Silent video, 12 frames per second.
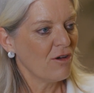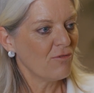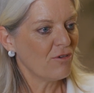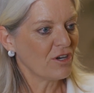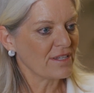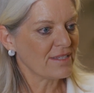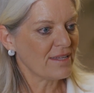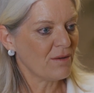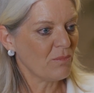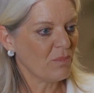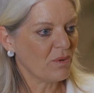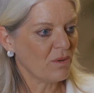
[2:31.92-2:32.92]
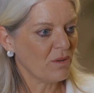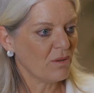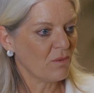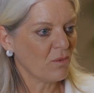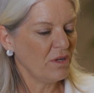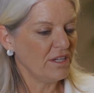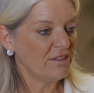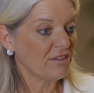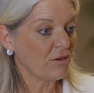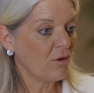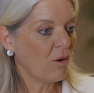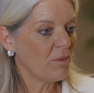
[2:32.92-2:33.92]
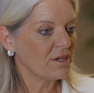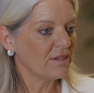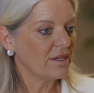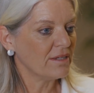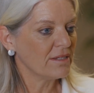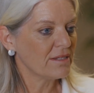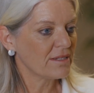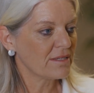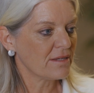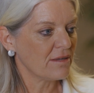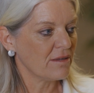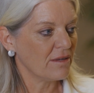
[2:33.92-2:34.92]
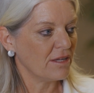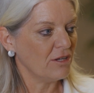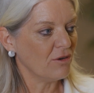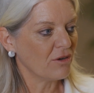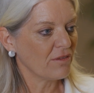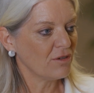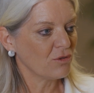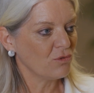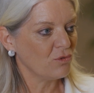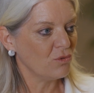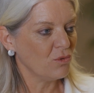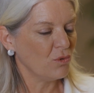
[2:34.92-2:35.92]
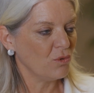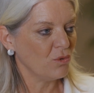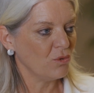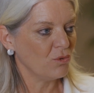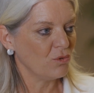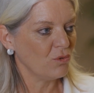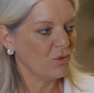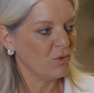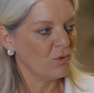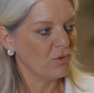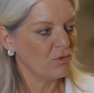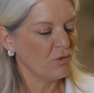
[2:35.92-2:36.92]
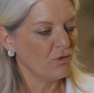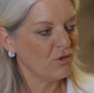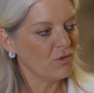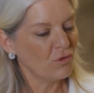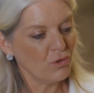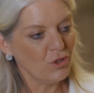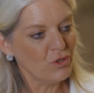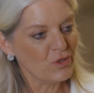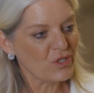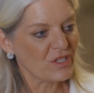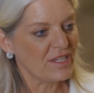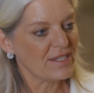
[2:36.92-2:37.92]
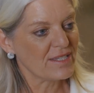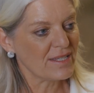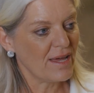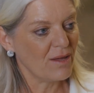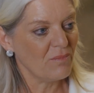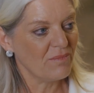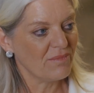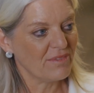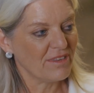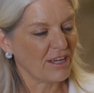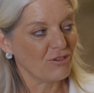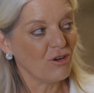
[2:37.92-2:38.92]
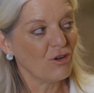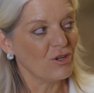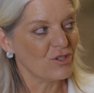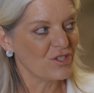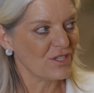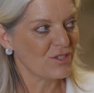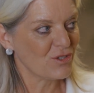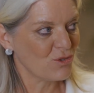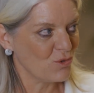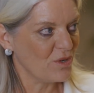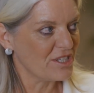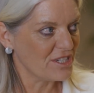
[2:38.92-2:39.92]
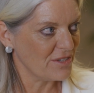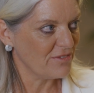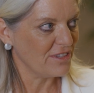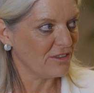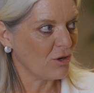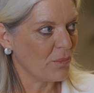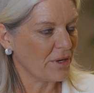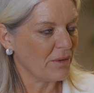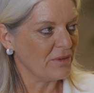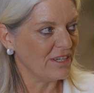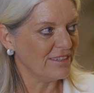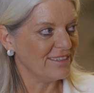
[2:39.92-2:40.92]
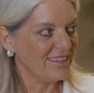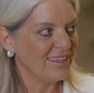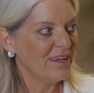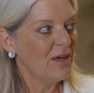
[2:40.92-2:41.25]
For example, we need a governance uh, in order to, to, to, to use the same technologies to achieve interoperability